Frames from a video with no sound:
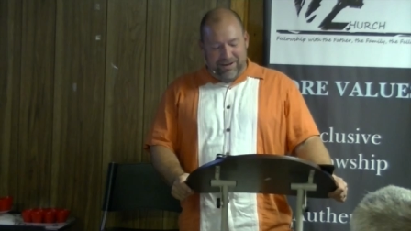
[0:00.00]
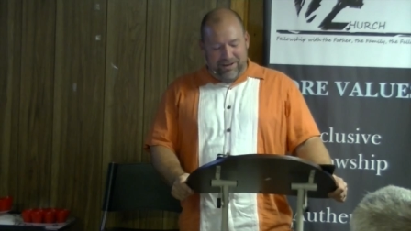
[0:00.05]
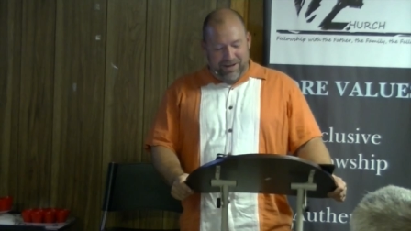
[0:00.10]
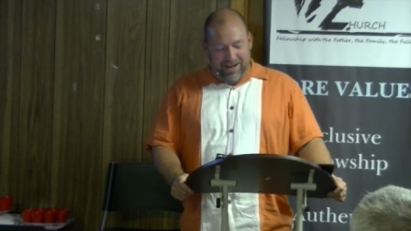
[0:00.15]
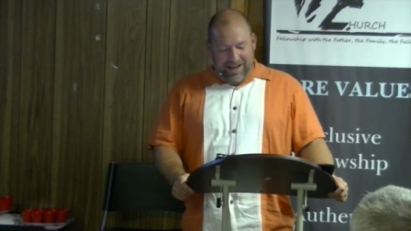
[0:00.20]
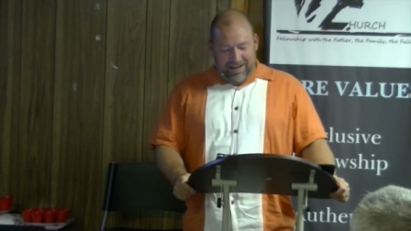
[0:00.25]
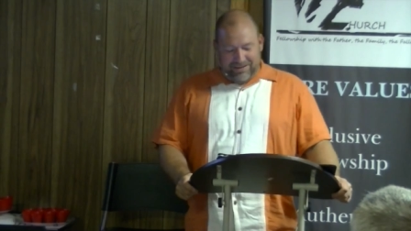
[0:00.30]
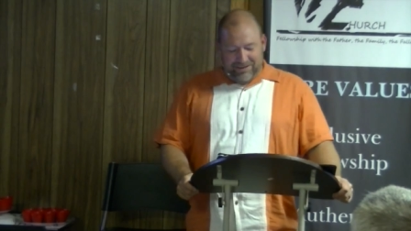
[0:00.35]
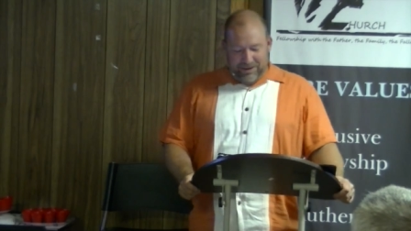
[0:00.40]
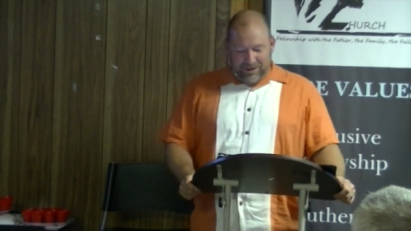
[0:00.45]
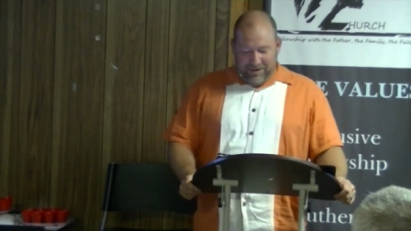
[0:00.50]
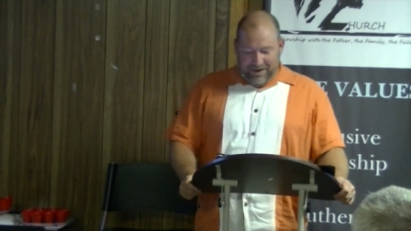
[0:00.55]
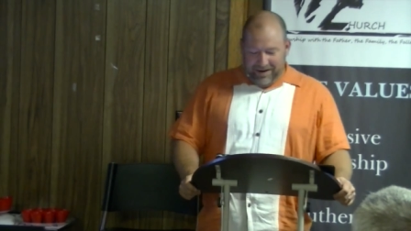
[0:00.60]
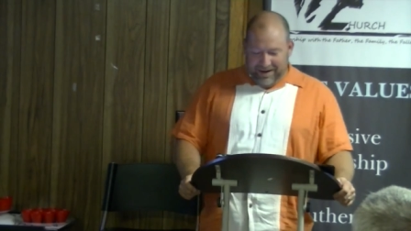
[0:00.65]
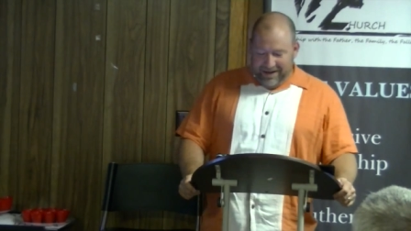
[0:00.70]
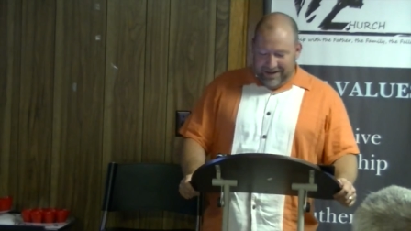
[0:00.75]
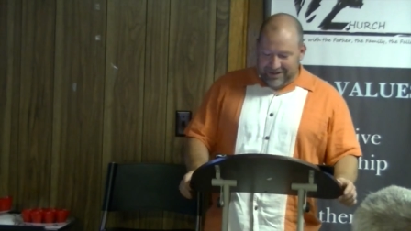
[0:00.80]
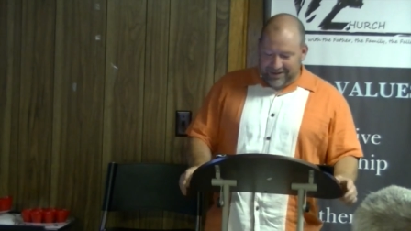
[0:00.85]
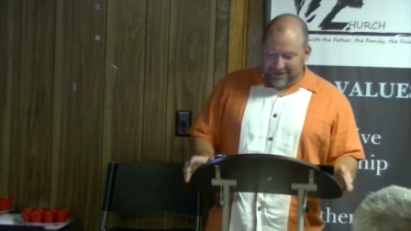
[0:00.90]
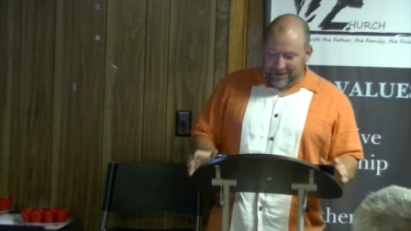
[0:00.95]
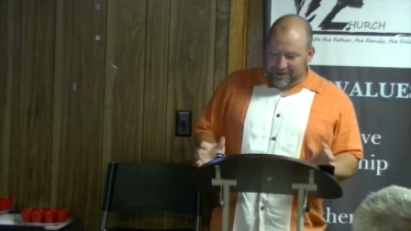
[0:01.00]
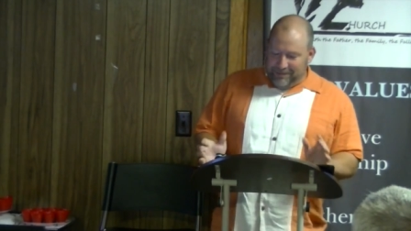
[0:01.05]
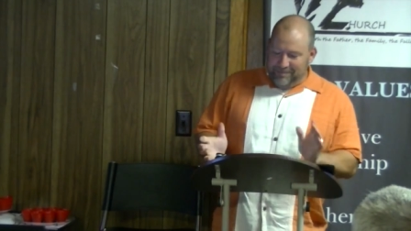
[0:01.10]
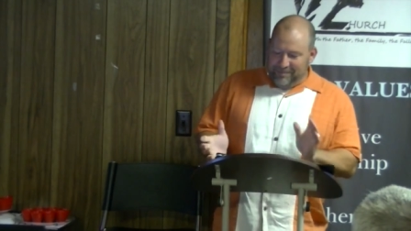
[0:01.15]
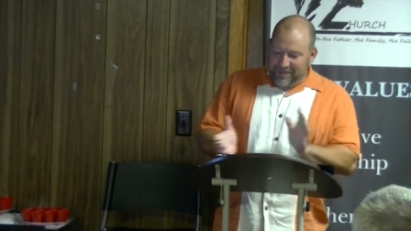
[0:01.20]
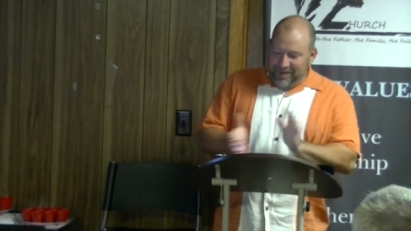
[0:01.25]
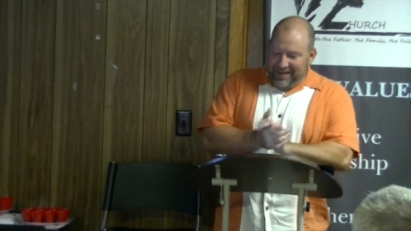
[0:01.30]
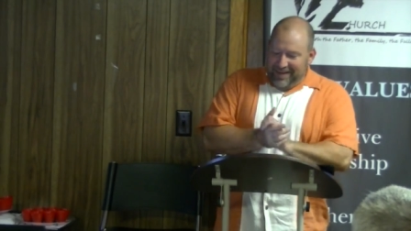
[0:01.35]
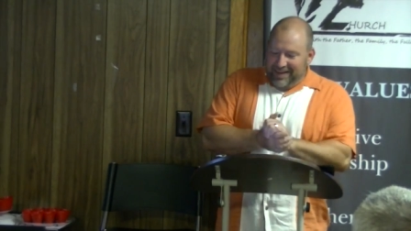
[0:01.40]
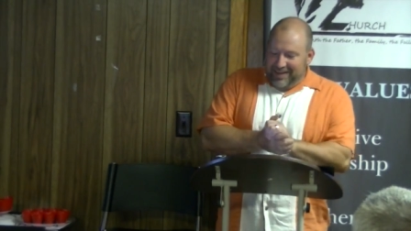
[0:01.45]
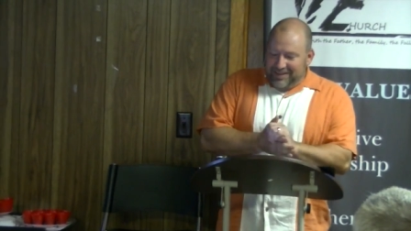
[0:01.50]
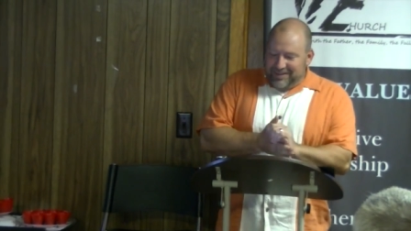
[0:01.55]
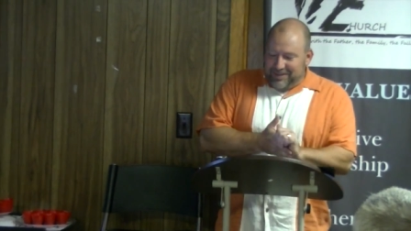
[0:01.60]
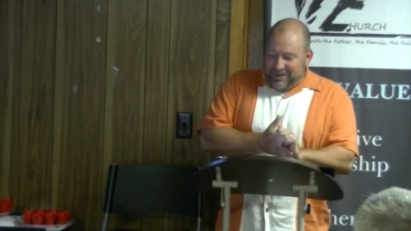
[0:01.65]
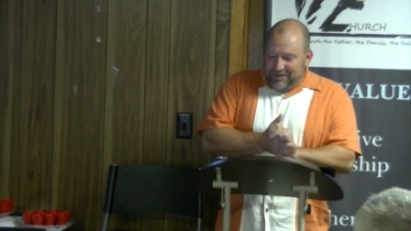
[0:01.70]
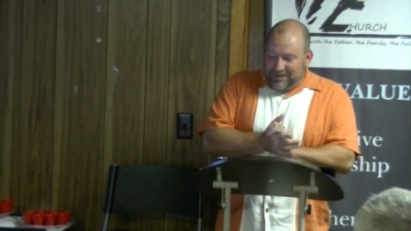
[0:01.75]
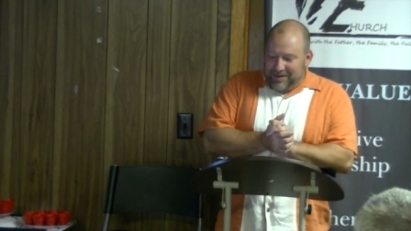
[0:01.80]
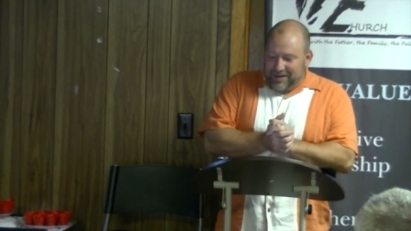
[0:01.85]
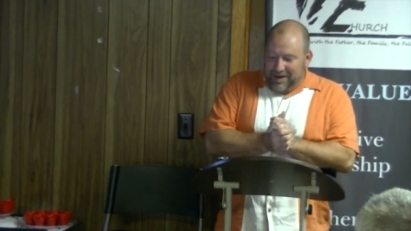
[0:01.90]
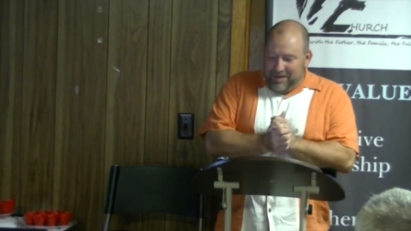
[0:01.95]
you guys do, all right? So
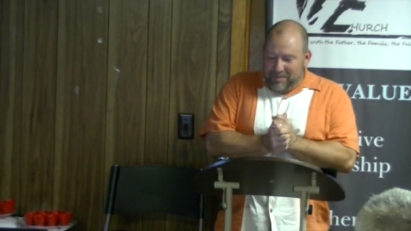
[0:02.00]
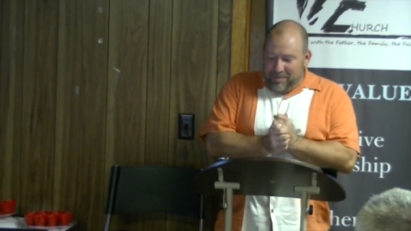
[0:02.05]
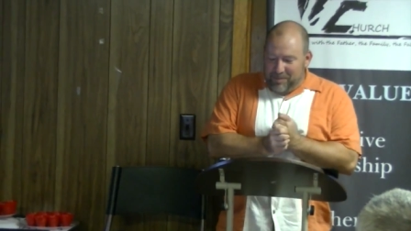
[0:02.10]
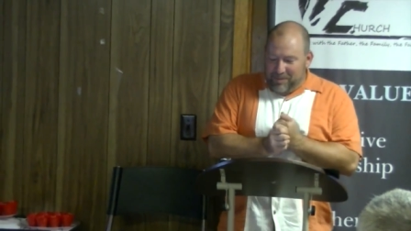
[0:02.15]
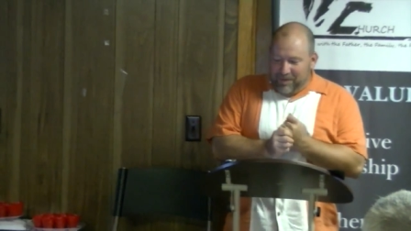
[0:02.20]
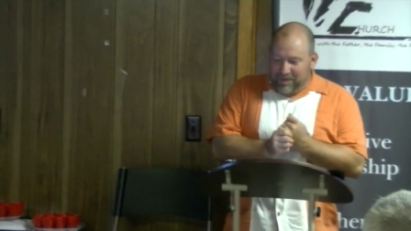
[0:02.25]
number